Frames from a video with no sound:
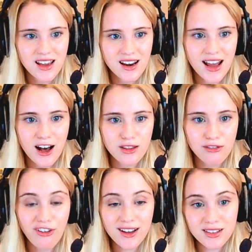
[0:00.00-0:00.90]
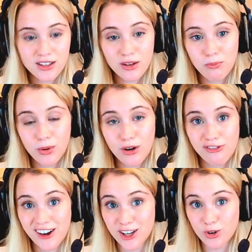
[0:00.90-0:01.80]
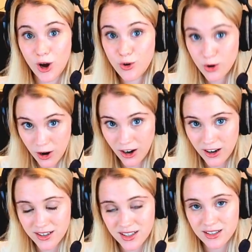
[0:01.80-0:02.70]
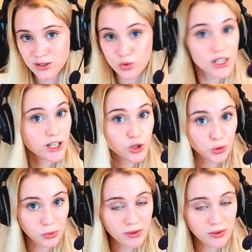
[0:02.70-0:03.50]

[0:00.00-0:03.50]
Now, the fact that you can purify your own card is really cool,